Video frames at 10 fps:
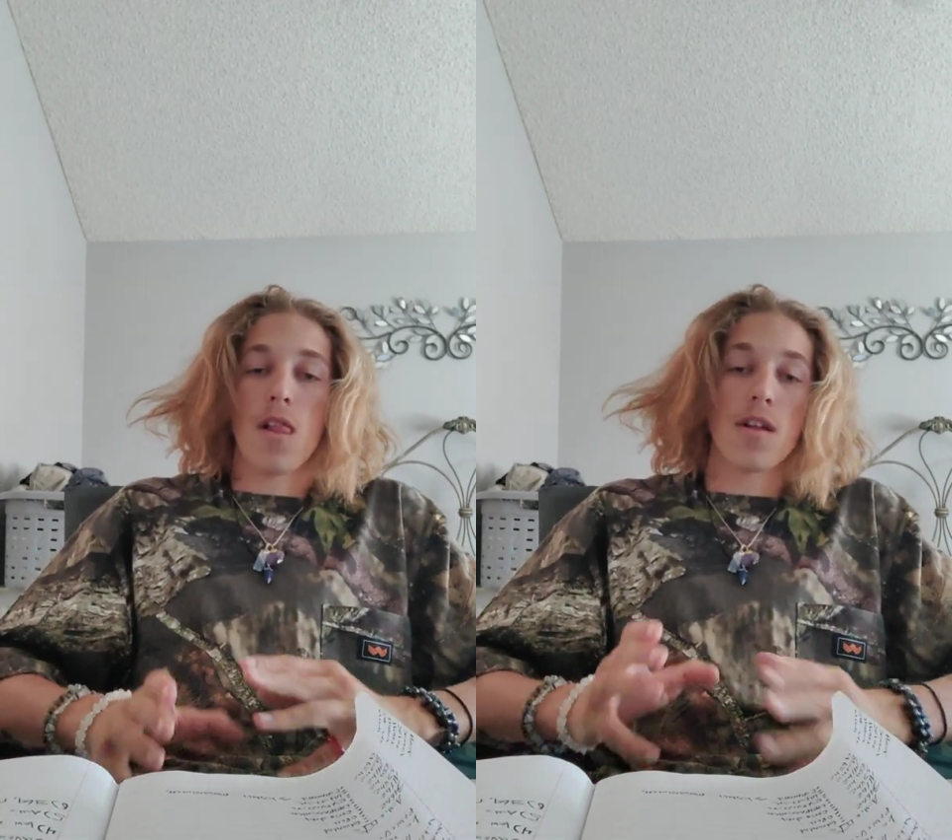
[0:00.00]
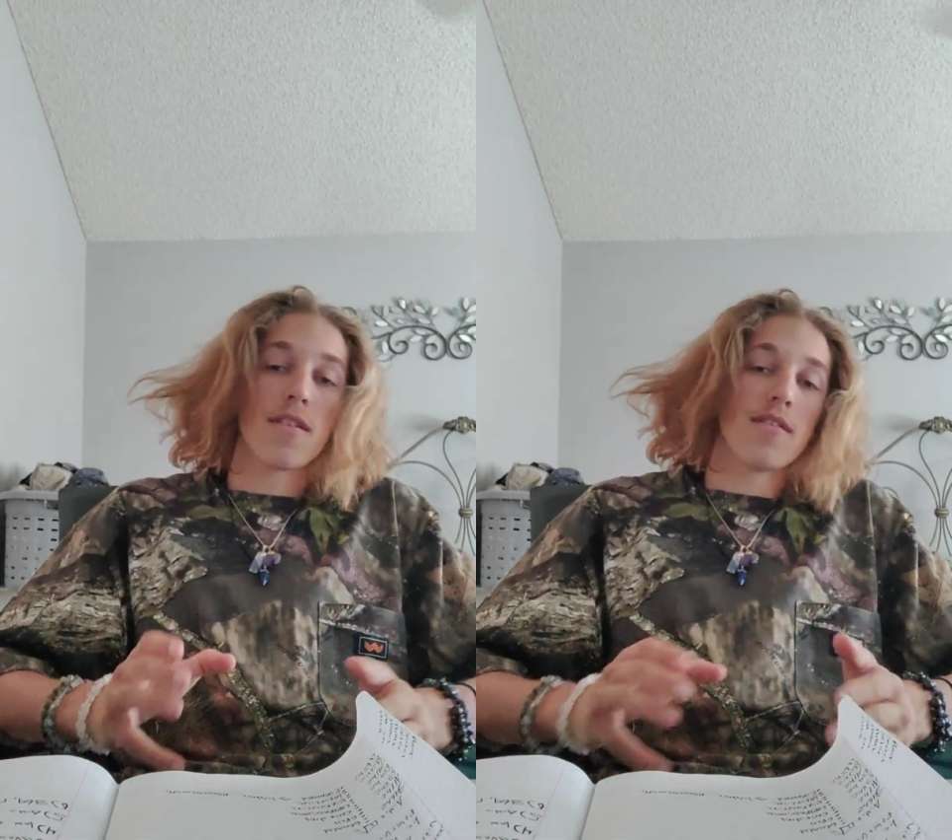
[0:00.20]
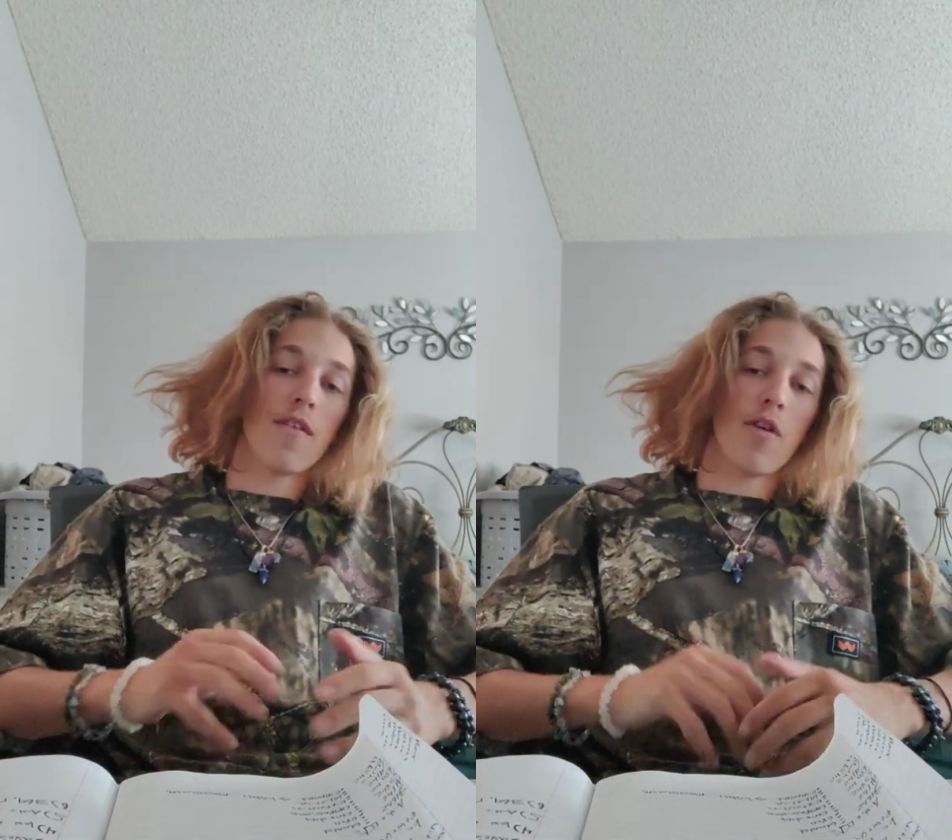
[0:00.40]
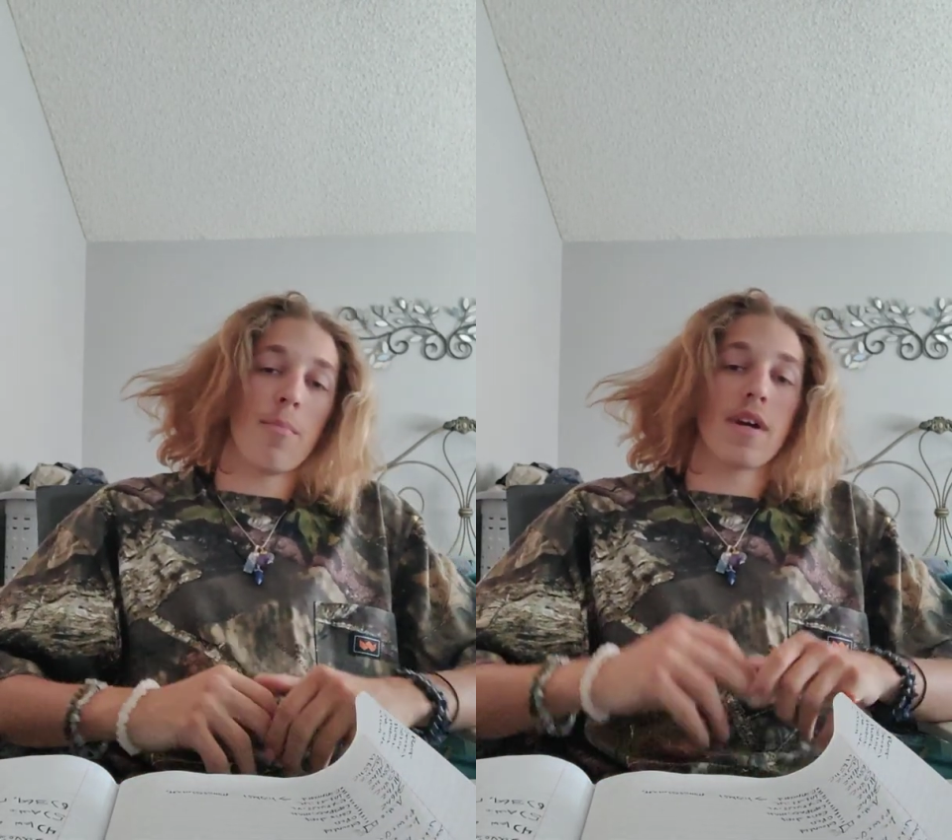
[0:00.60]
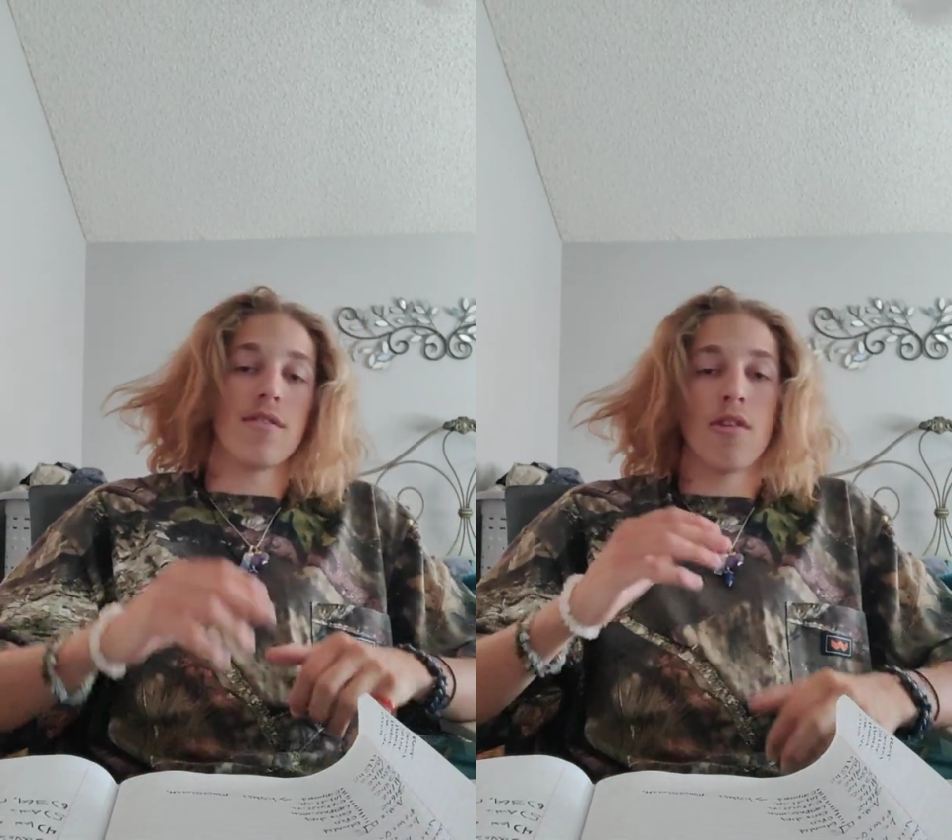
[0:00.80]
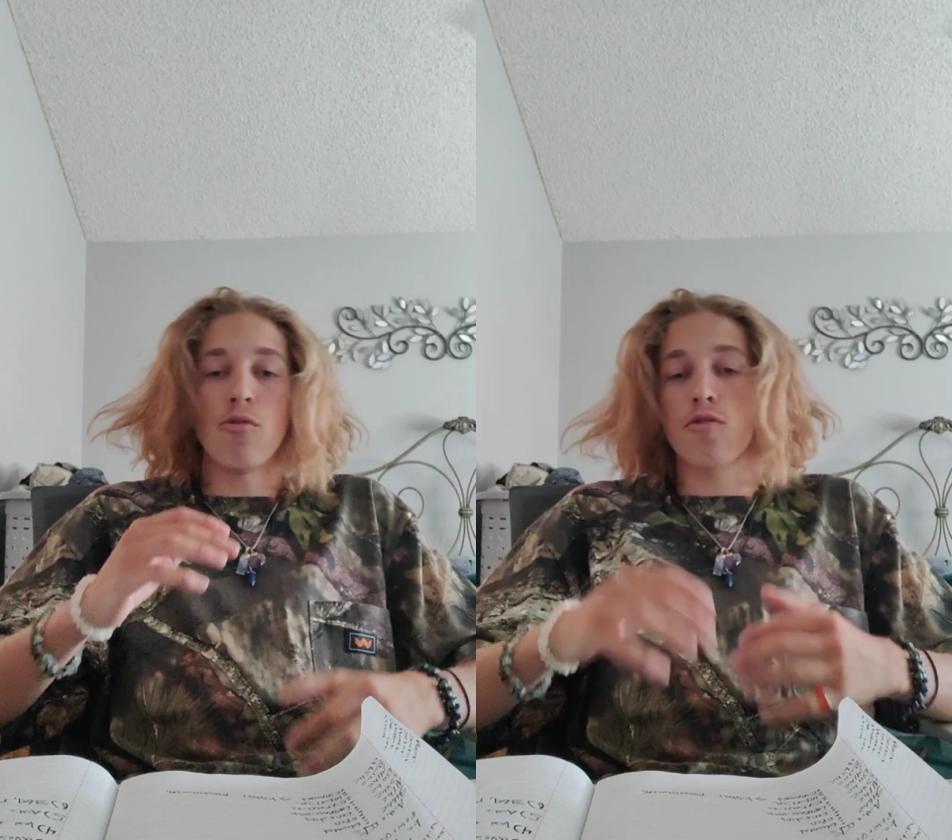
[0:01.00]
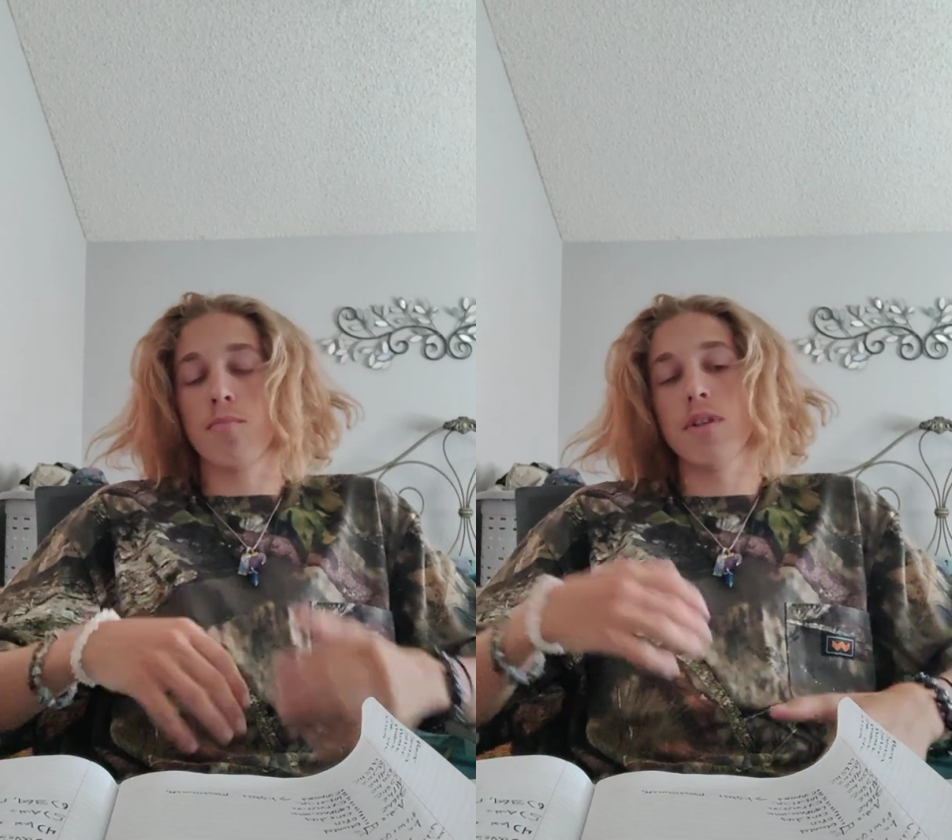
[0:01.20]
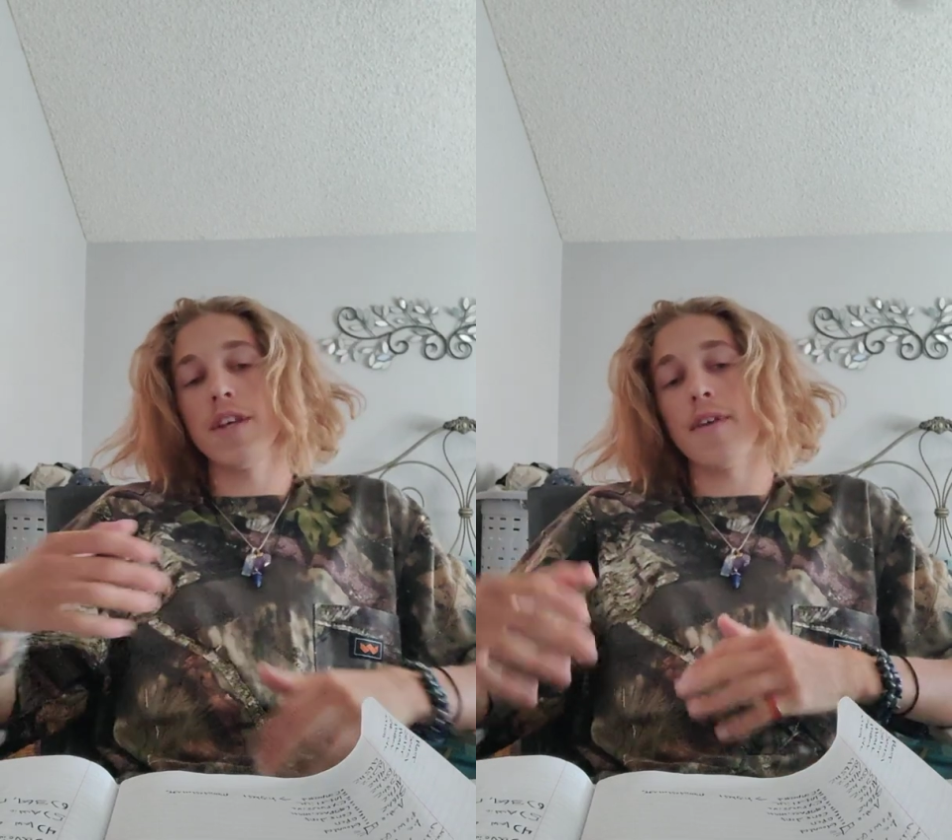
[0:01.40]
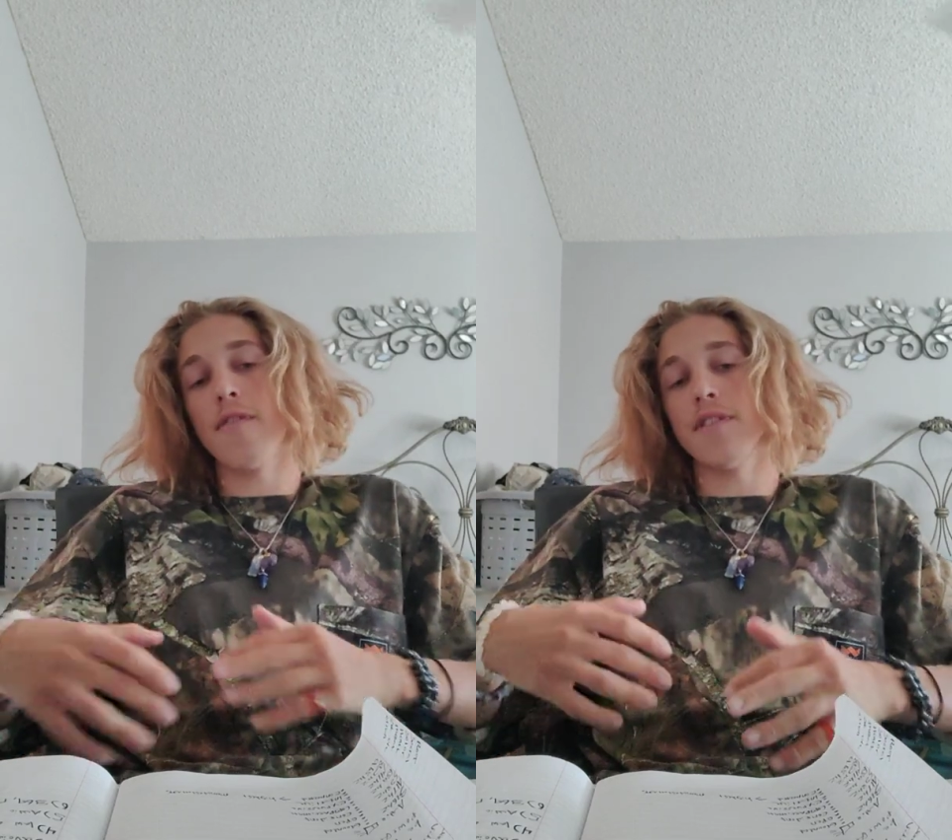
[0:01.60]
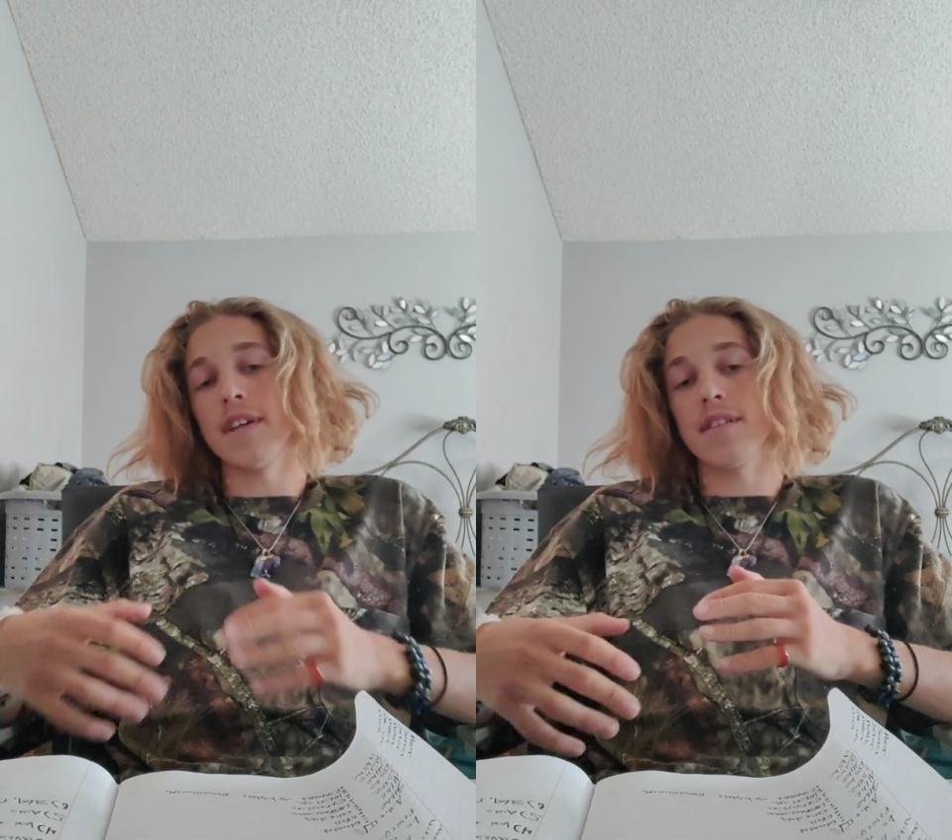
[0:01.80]
Look this stuff up, because don't just believe
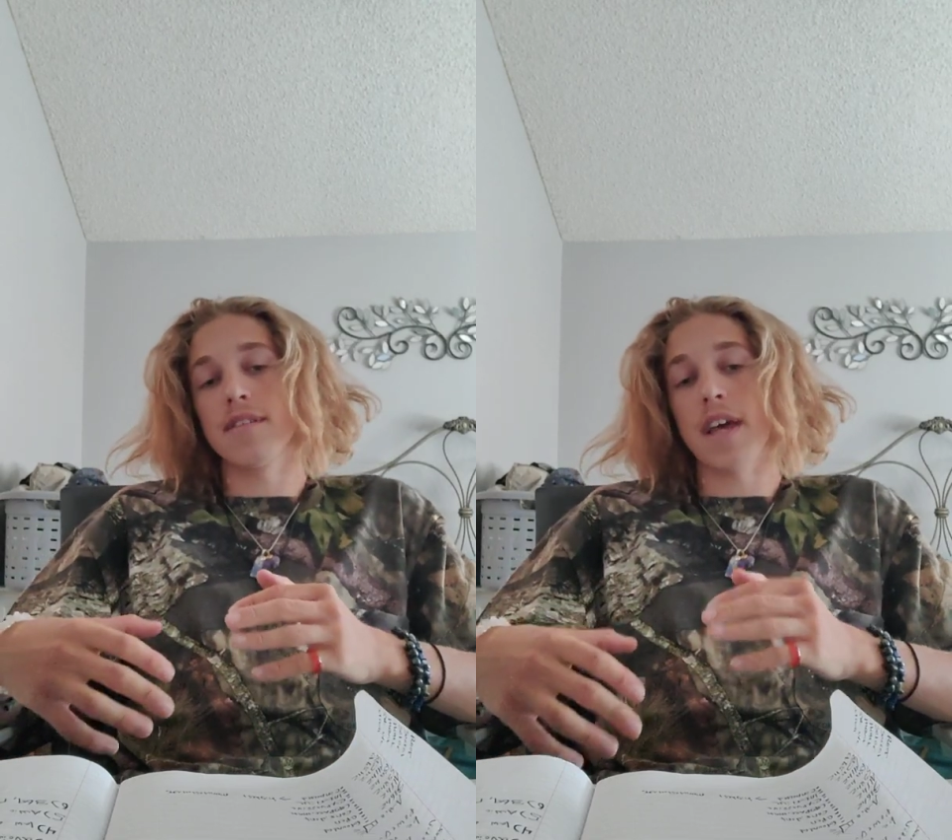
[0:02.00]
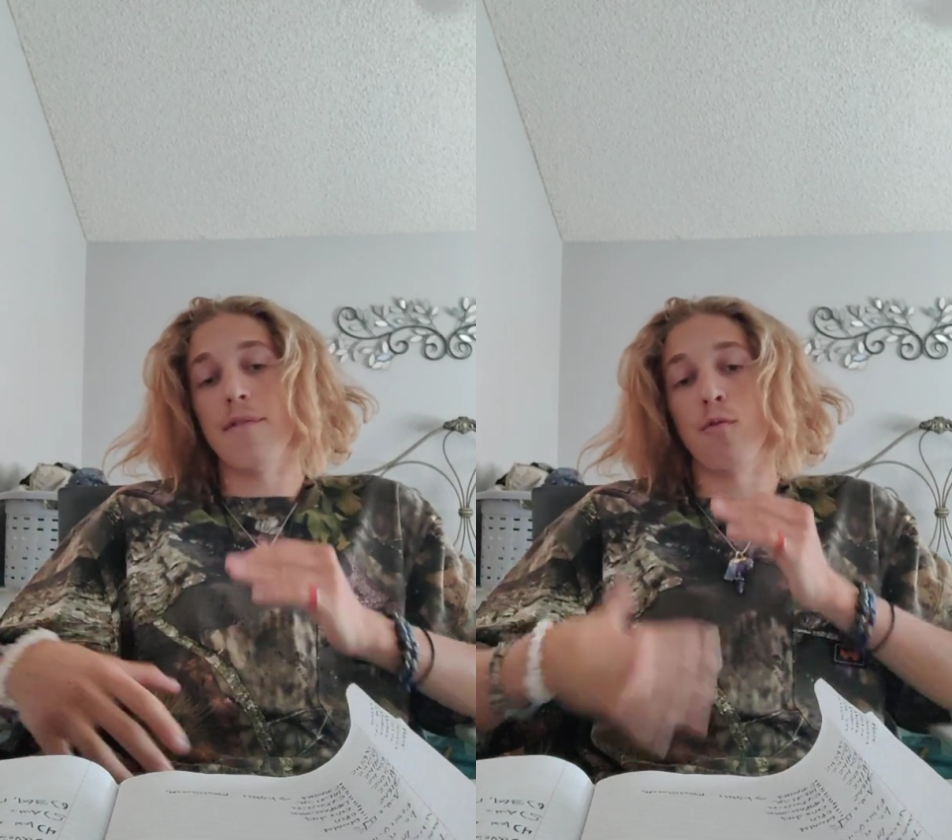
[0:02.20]
everything I say.